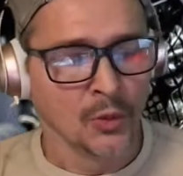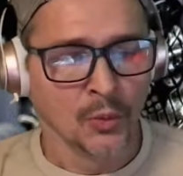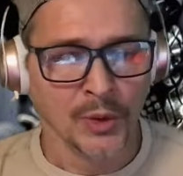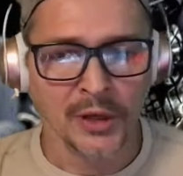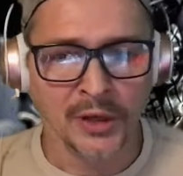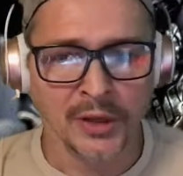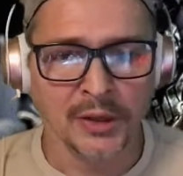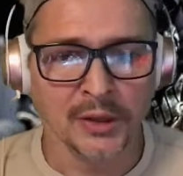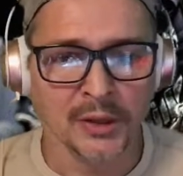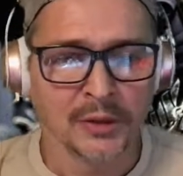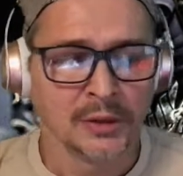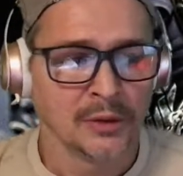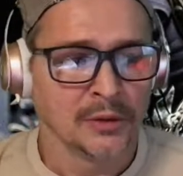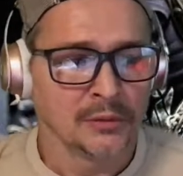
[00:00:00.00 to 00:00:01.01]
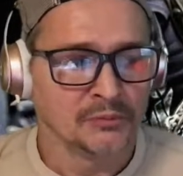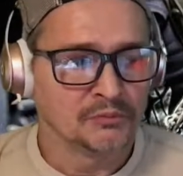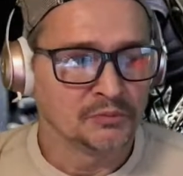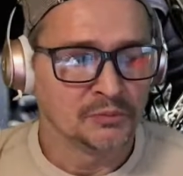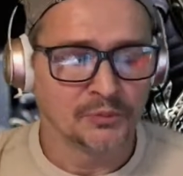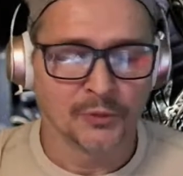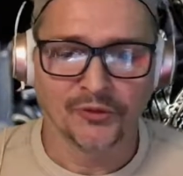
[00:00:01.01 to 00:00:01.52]
we
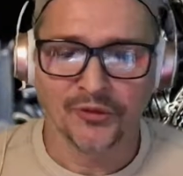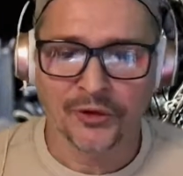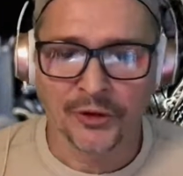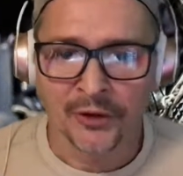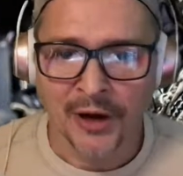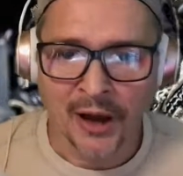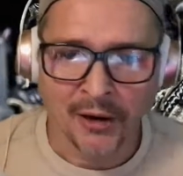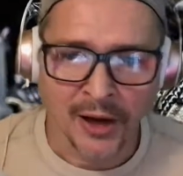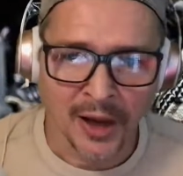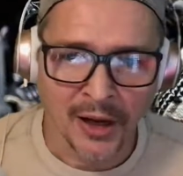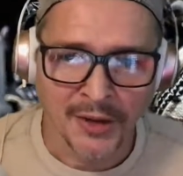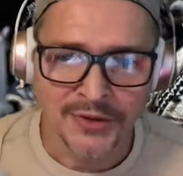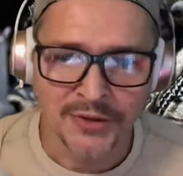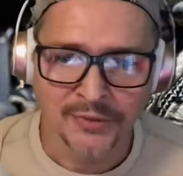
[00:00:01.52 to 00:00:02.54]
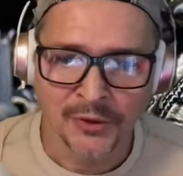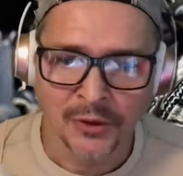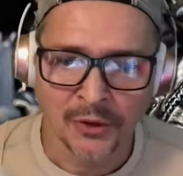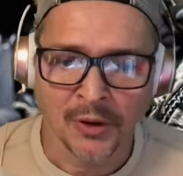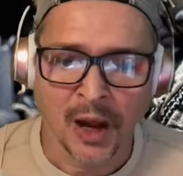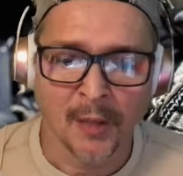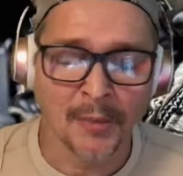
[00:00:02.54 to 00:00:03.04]
we'll figure it out, guys. You
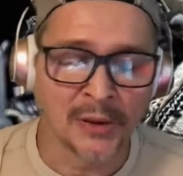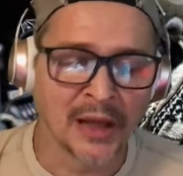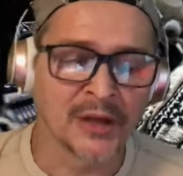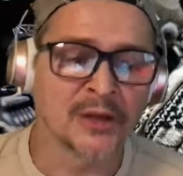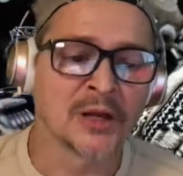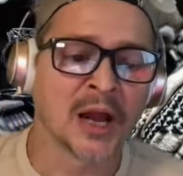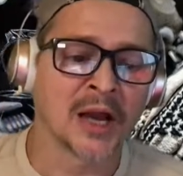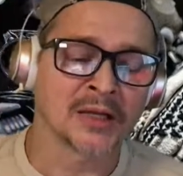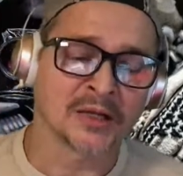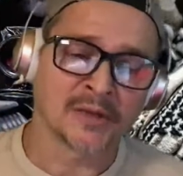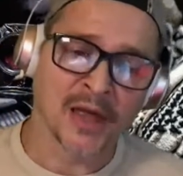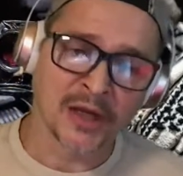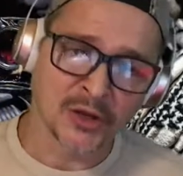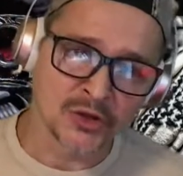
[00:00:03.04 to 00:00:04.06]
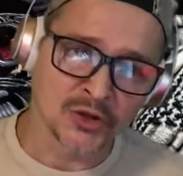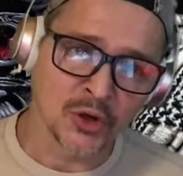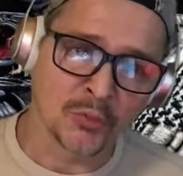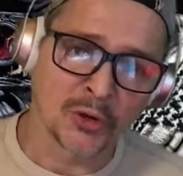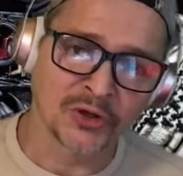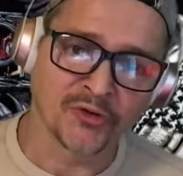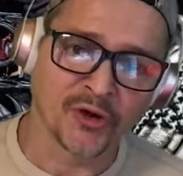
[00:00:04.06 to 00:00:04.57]
know, I'm glad that you guys. Thank you so
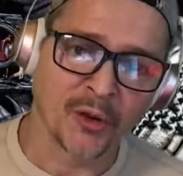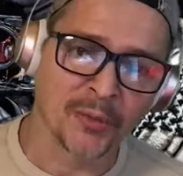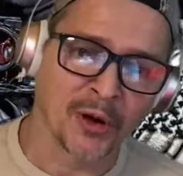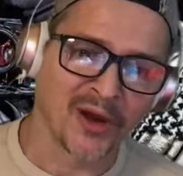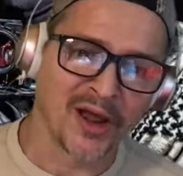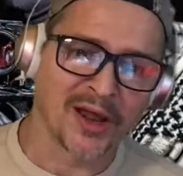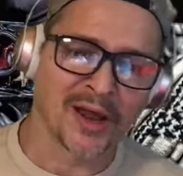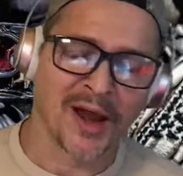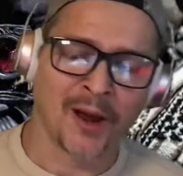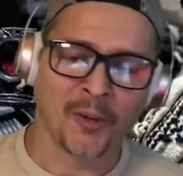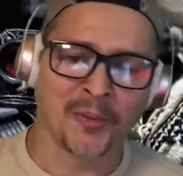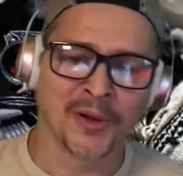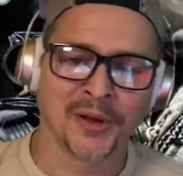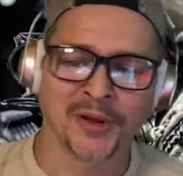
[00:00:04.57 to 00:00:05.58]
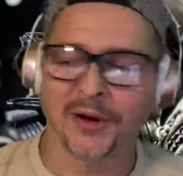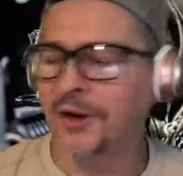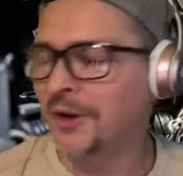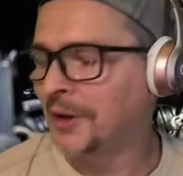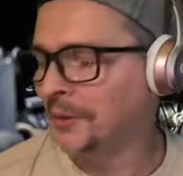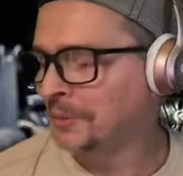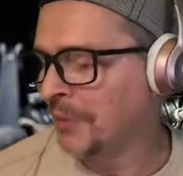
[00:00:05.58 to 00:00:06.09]
much for coming on, hanging out with me.
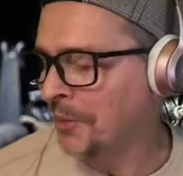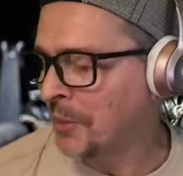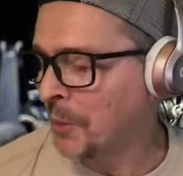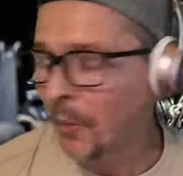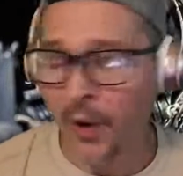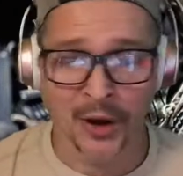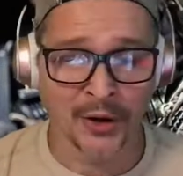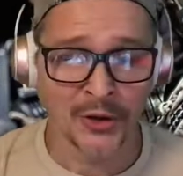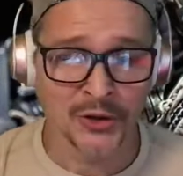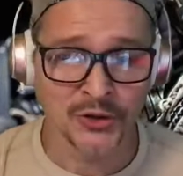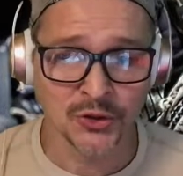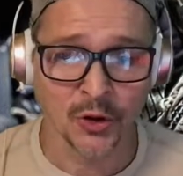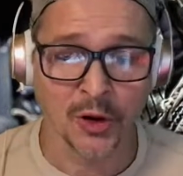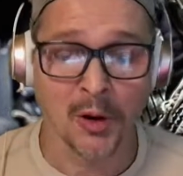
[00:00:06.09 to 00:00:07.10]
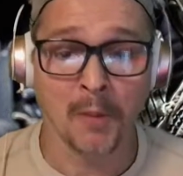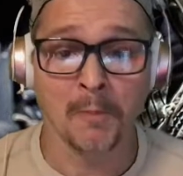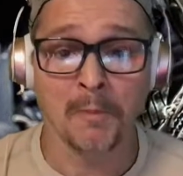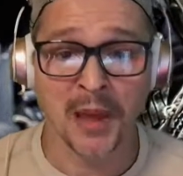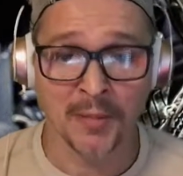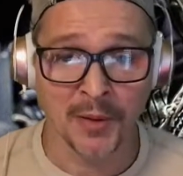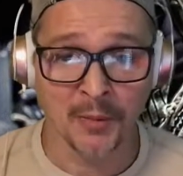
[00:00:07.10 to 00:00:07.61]
Um, I've been wanting to talk.
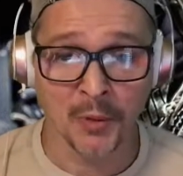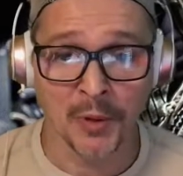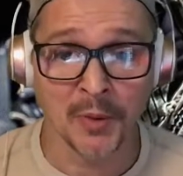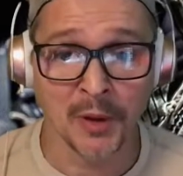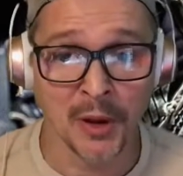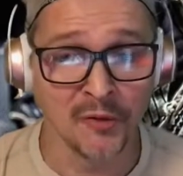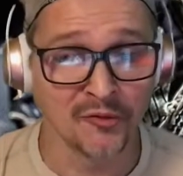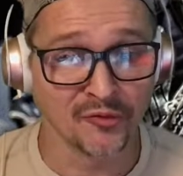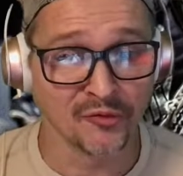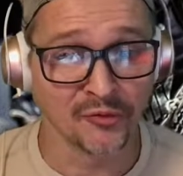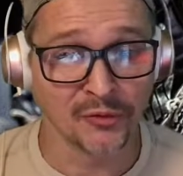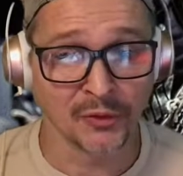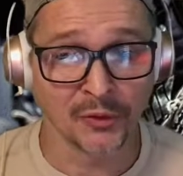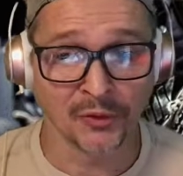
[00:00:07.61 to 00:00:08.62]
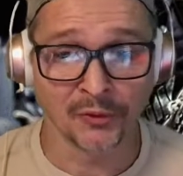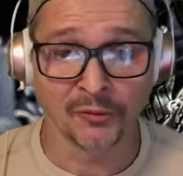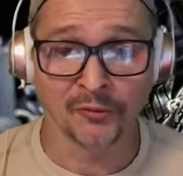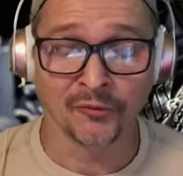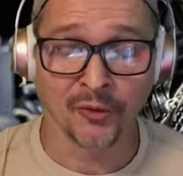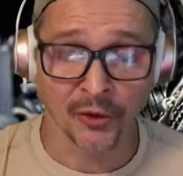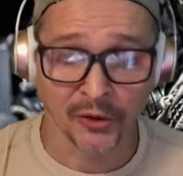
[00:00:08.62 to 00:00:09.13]
Maybe we, if the
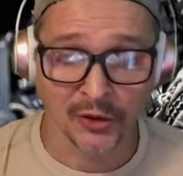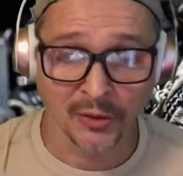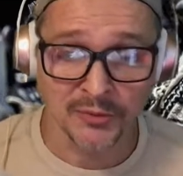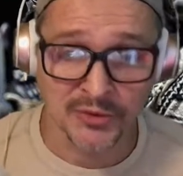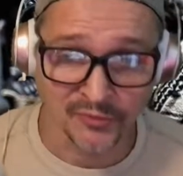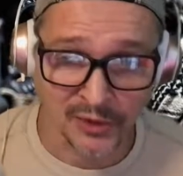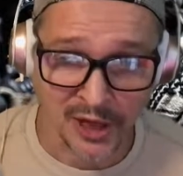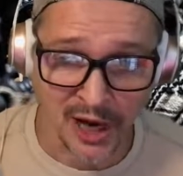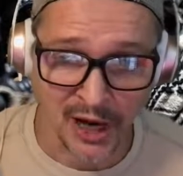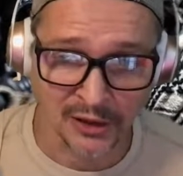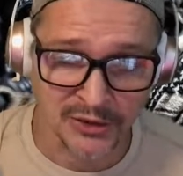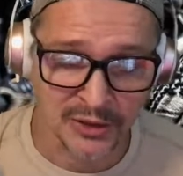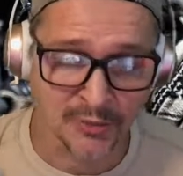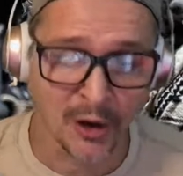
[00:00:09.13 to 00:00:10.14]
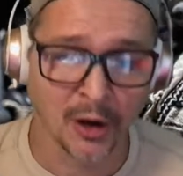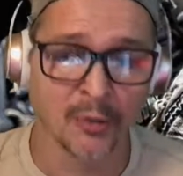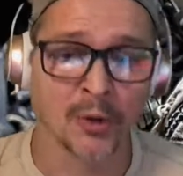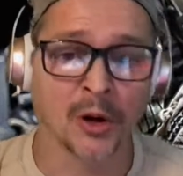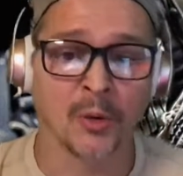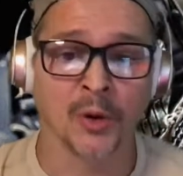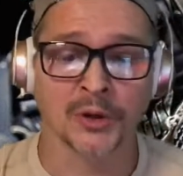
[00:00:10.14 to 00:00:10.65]
verdict comes in for Kyle tomorrow,
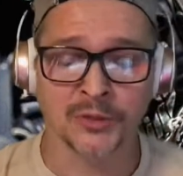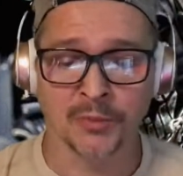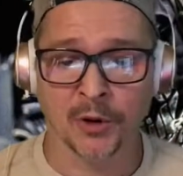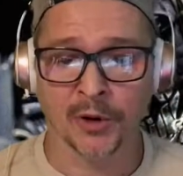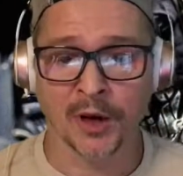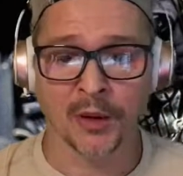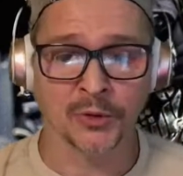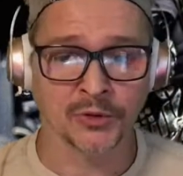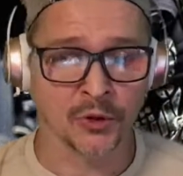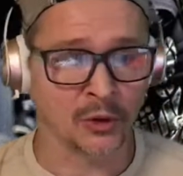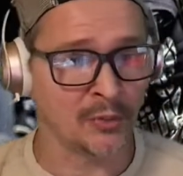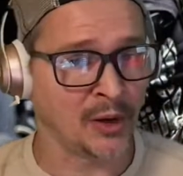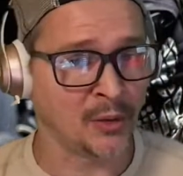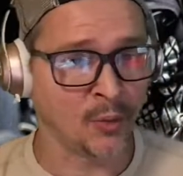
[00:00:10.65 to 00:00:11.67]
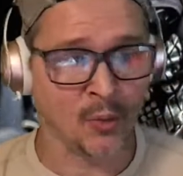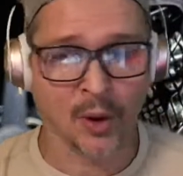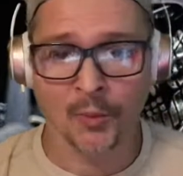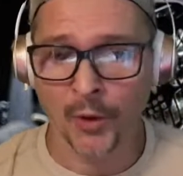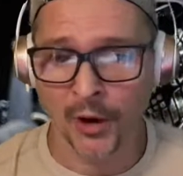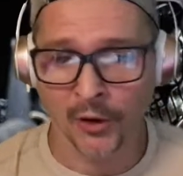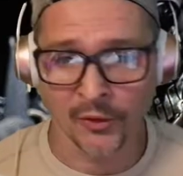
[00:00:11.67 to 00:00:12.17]
we'll go on tomorrow night. We'll talk about it
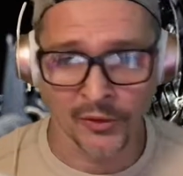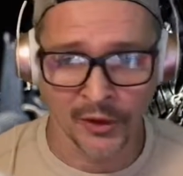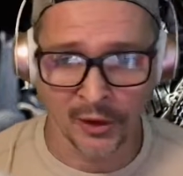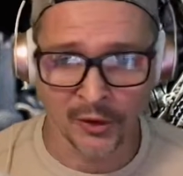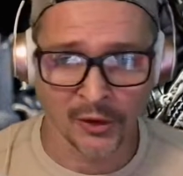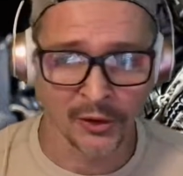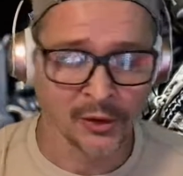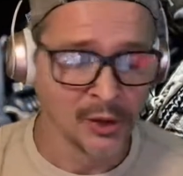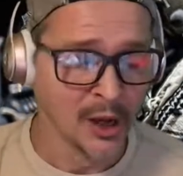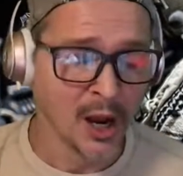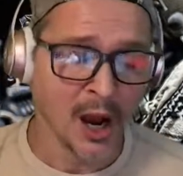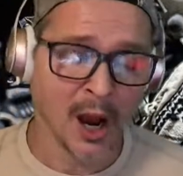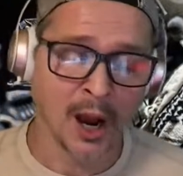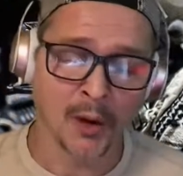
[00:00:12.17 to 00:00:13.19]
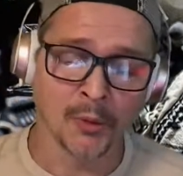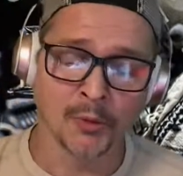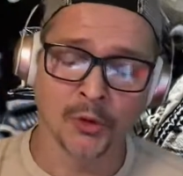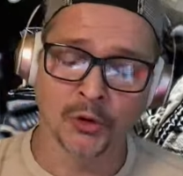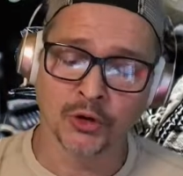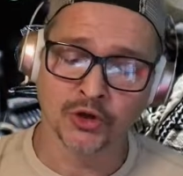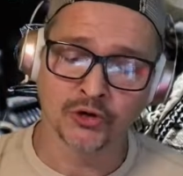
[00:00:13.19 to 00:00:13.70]
one way or the other. I
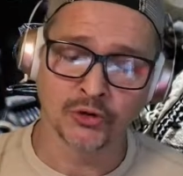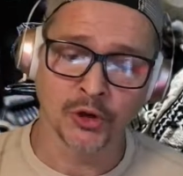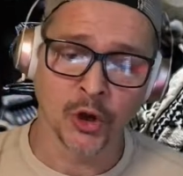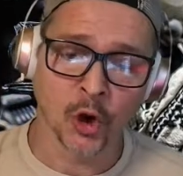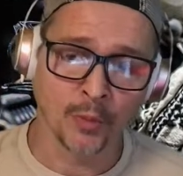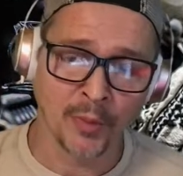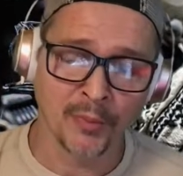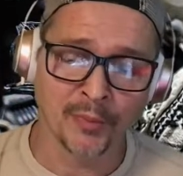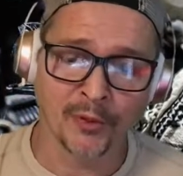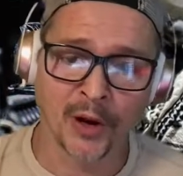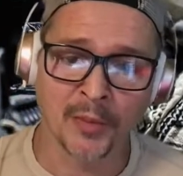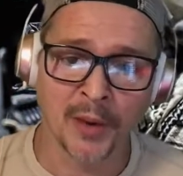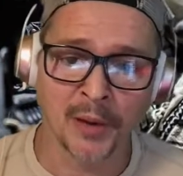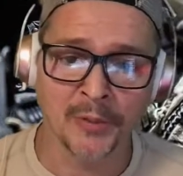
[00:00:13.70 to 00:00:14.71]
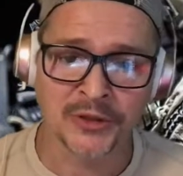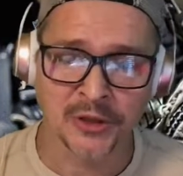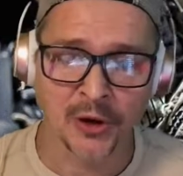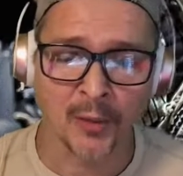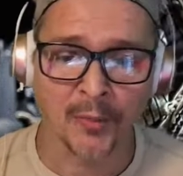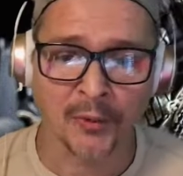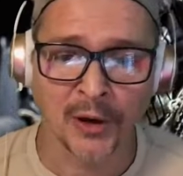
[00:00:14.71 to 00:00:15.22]
truly hope and pray, man. We
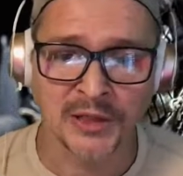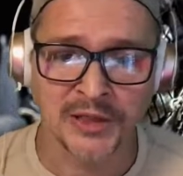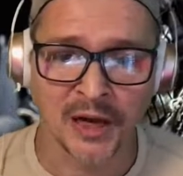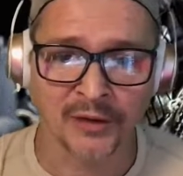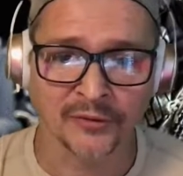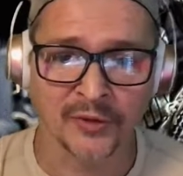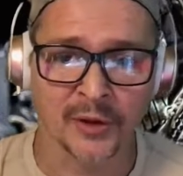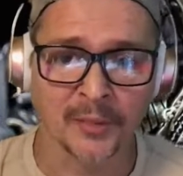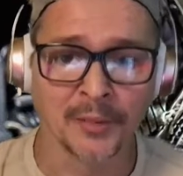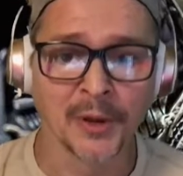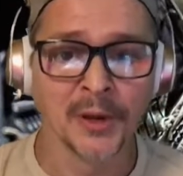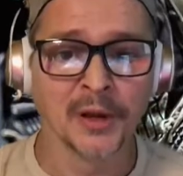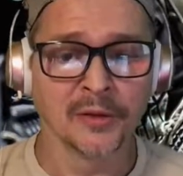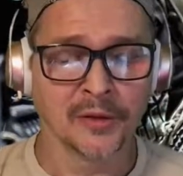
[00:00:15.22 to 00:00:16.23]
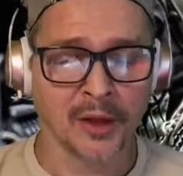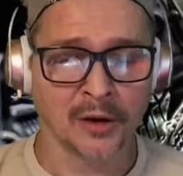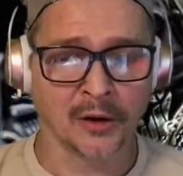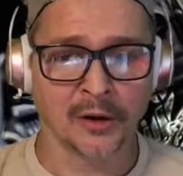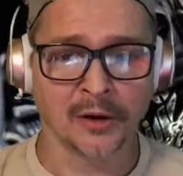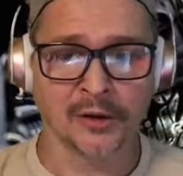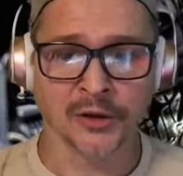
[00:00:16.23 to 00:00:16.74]
send our prayers out to him that
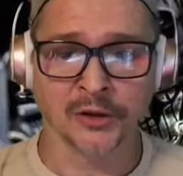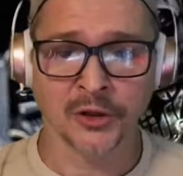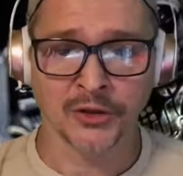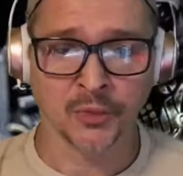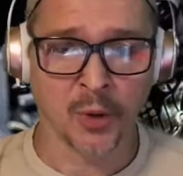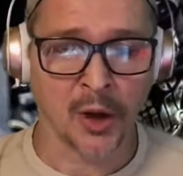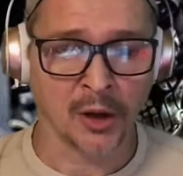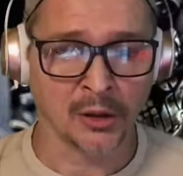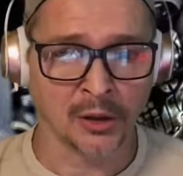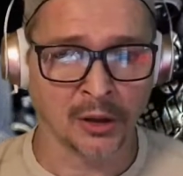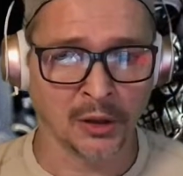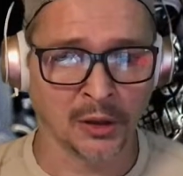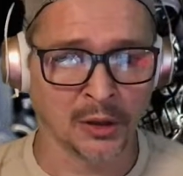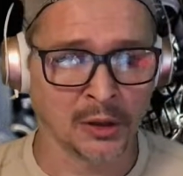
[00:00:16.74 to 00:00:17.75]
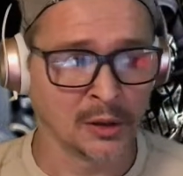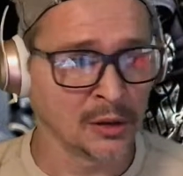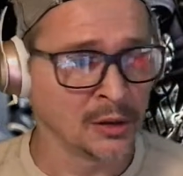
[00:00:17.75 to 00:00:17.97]
uh, it does well. Uh,